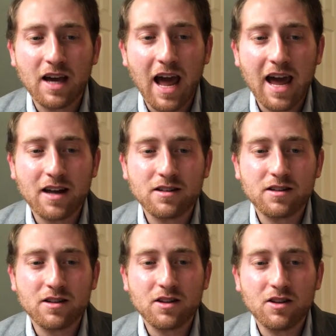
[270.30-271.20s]

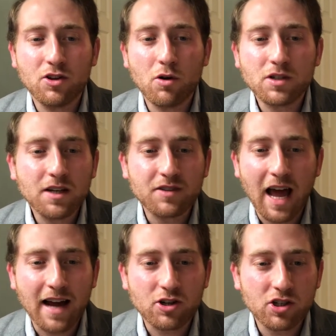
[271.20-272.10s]
And Yosef's
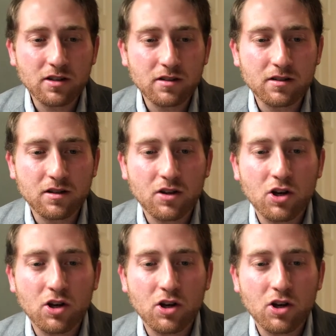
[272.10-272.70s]
actions